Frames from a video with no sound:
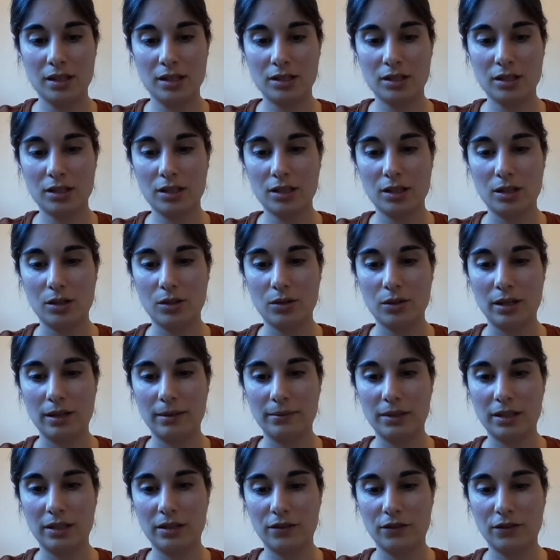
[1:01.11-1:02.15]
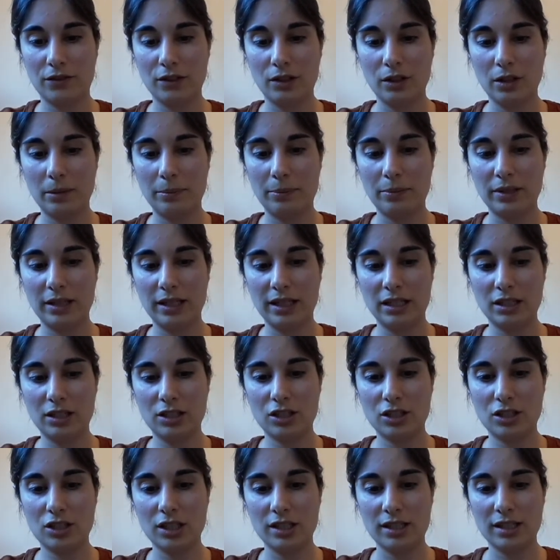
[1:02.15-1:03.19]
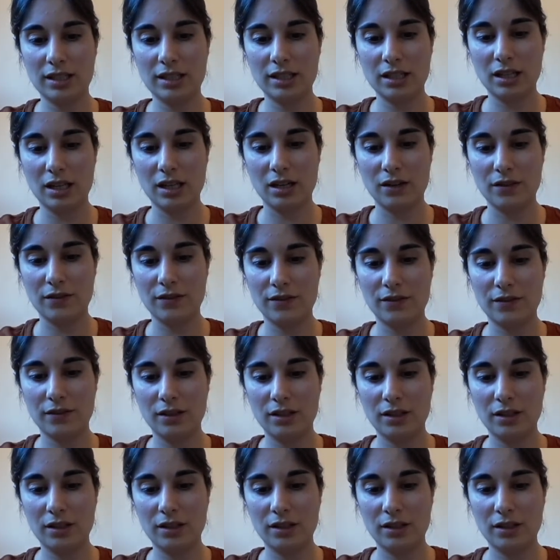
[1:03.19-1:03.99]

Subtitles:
So I'm going to fill the plate just enough